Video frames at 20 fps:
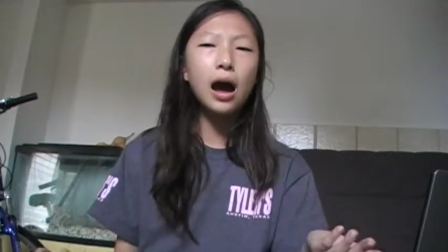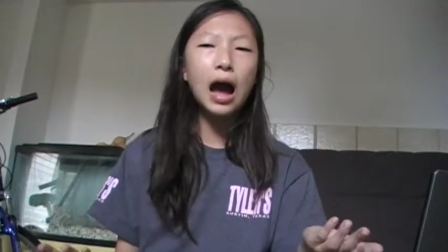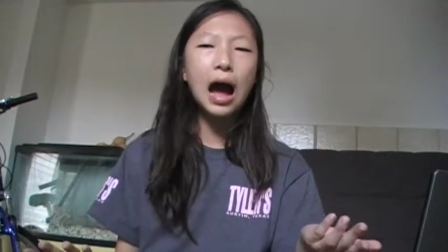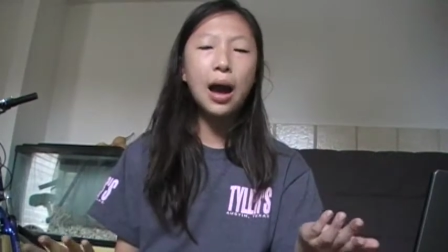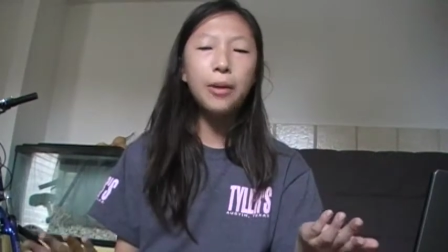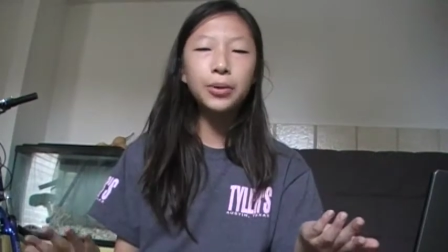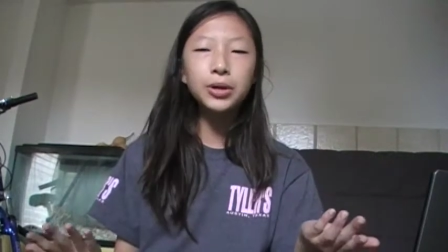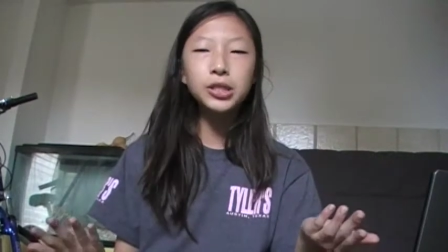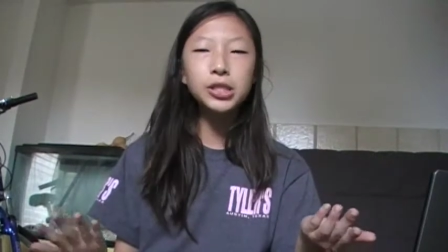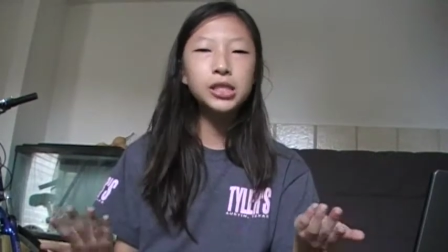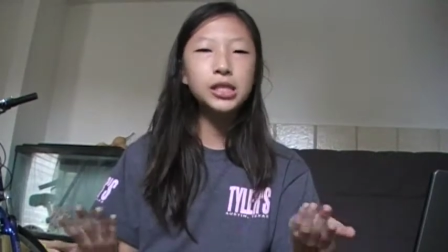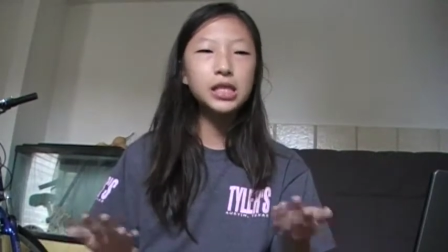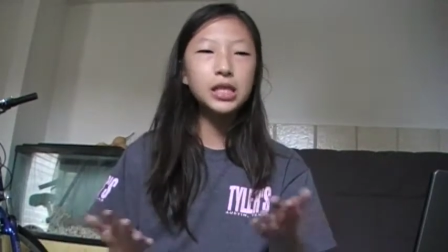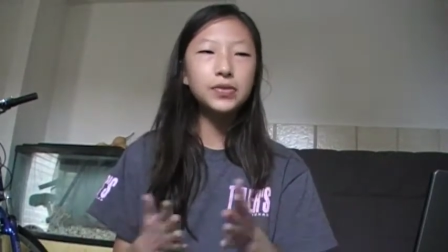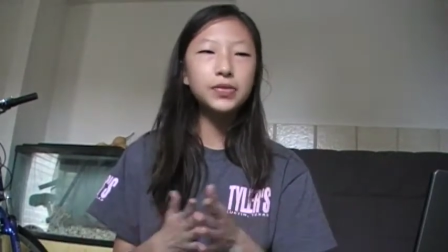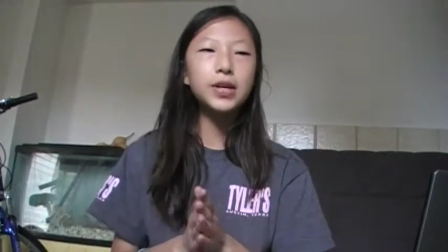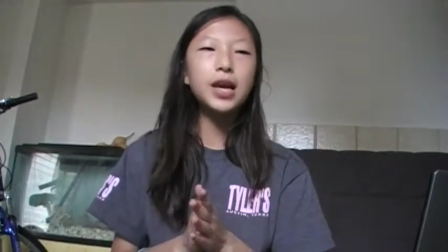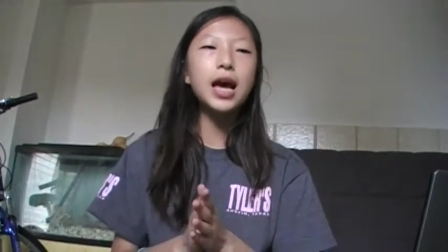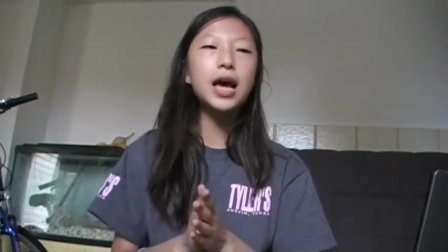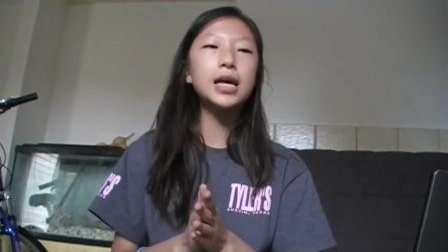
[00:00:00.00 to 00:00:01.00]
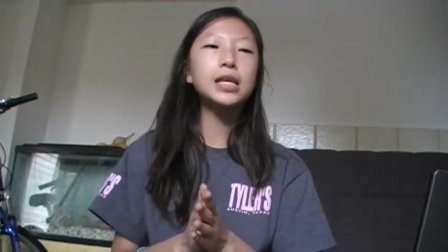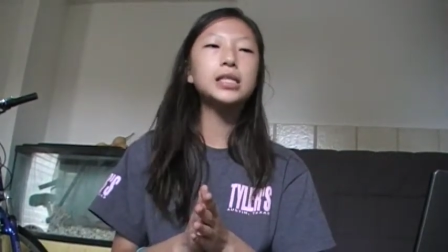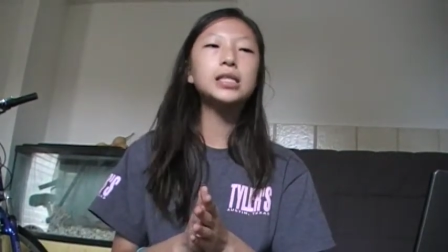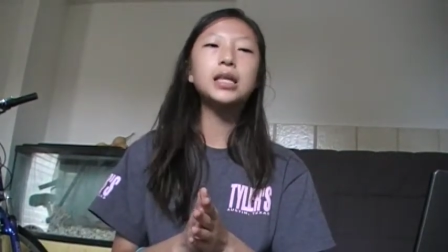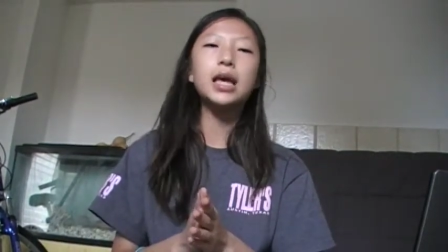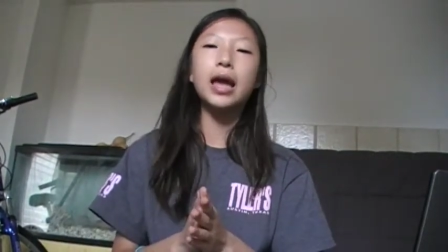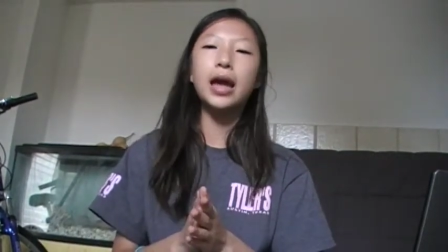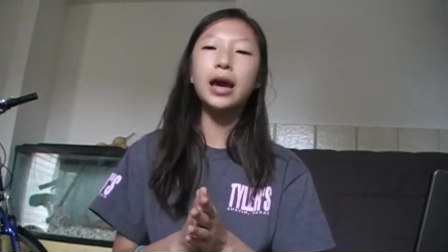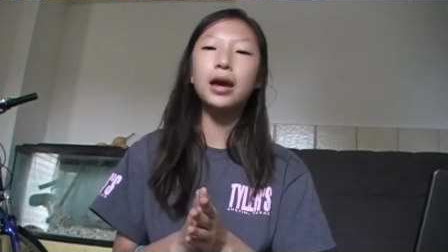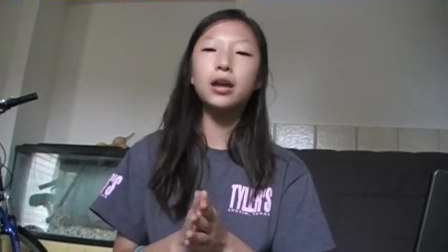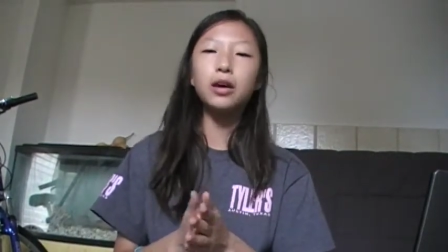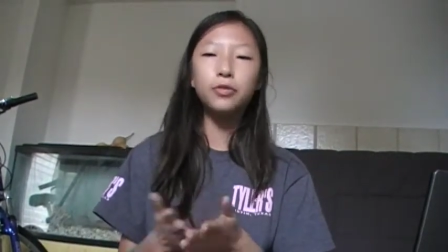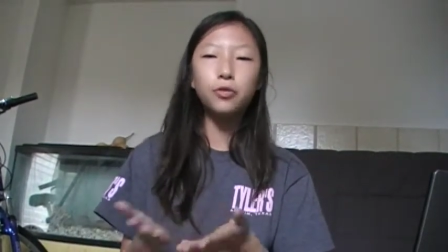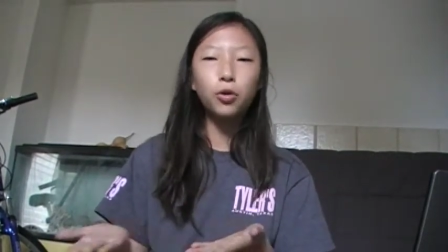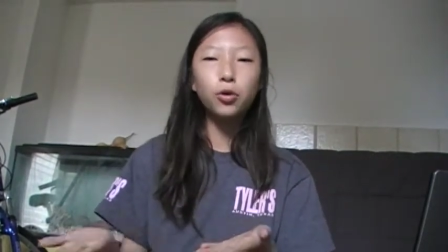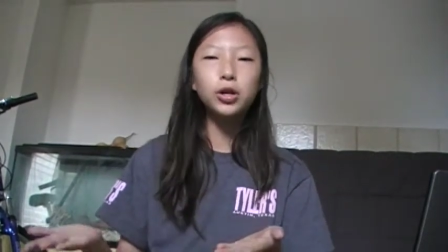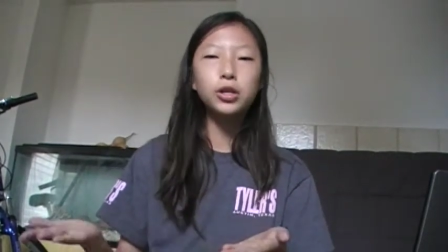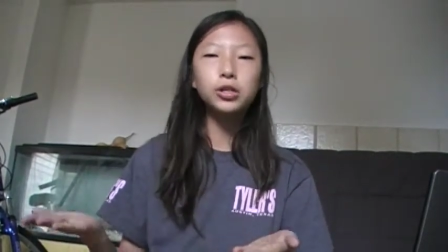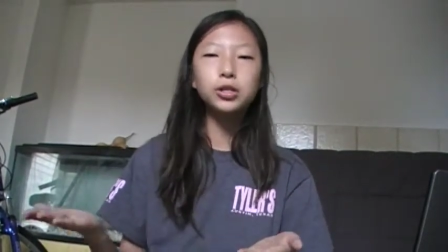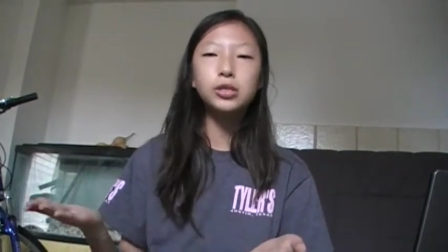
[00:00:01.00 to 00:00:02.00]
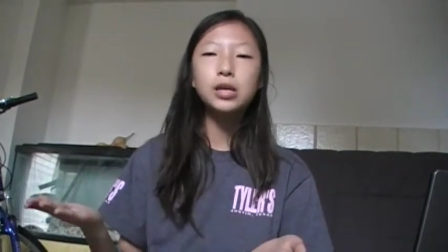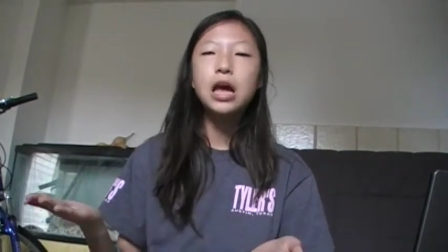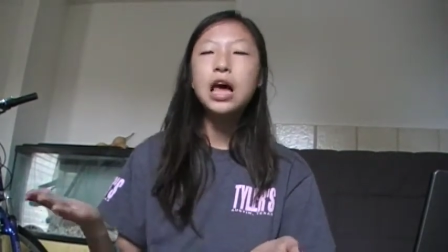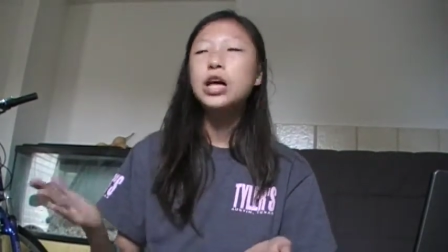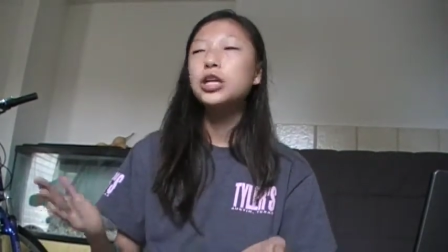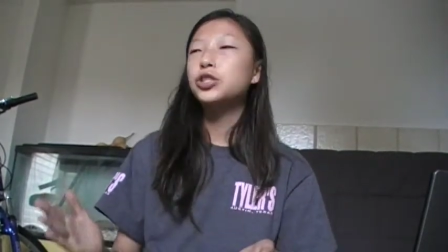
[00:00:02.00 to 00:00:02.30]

I went to CVS, and of course,